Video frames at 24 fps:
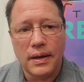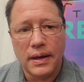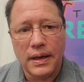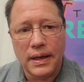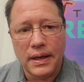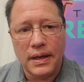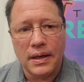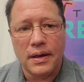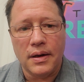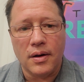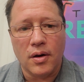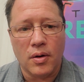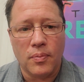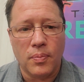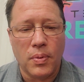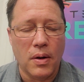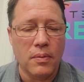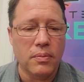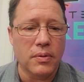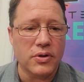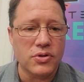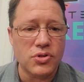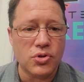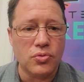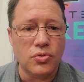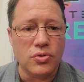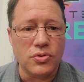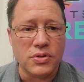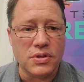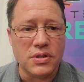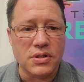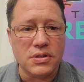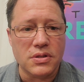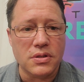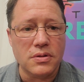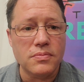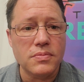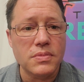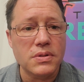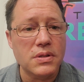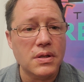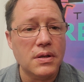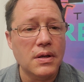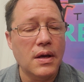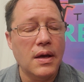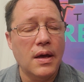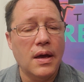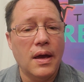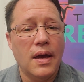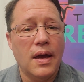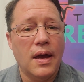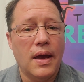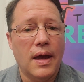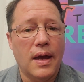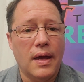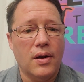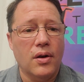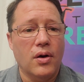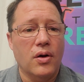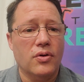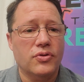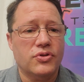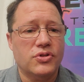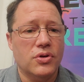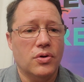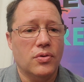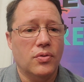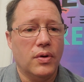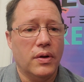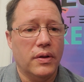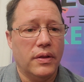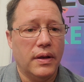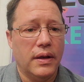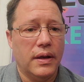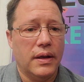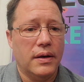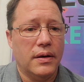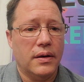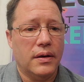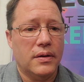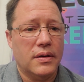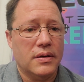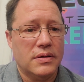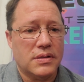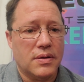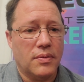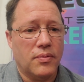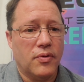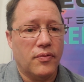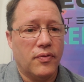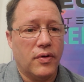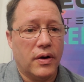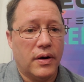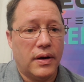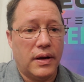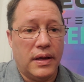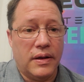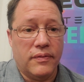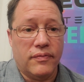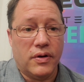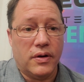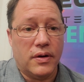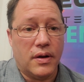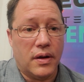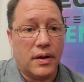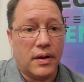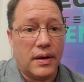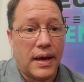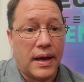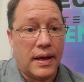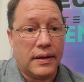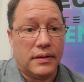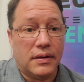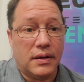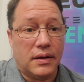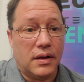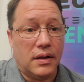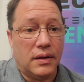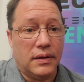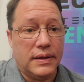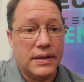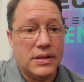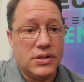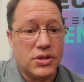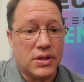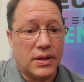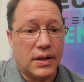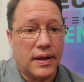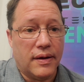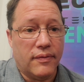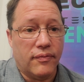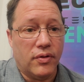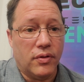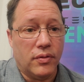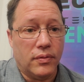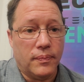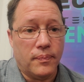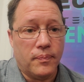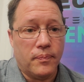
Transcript: in our public school systems and also within some of our, even at the collegiate level.